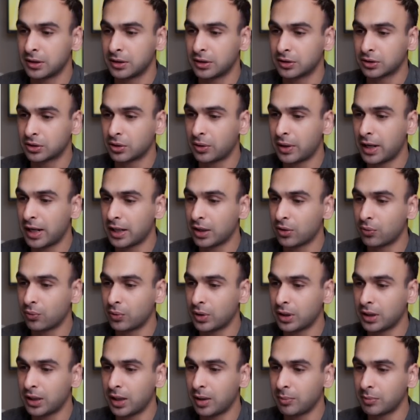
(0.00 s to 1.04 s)
Let's go ahead and
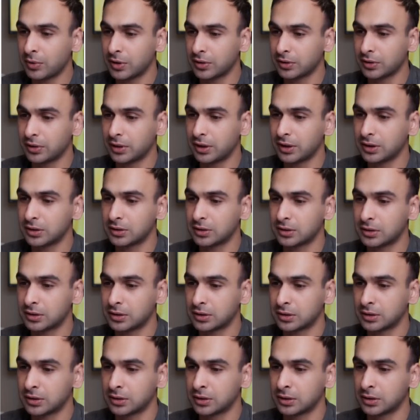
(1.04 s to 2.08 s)
rename this
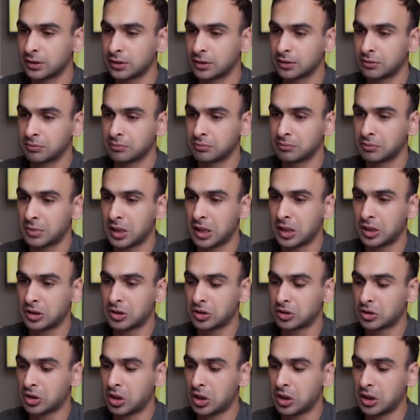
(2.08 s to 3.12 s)
list and let's
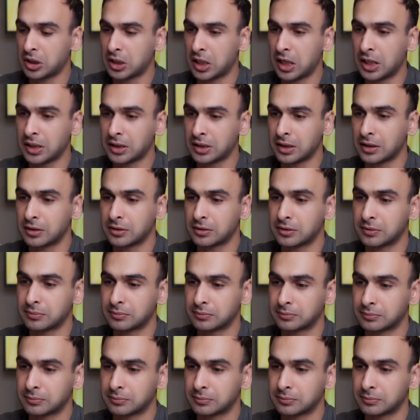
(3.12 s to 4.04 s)
just call it content.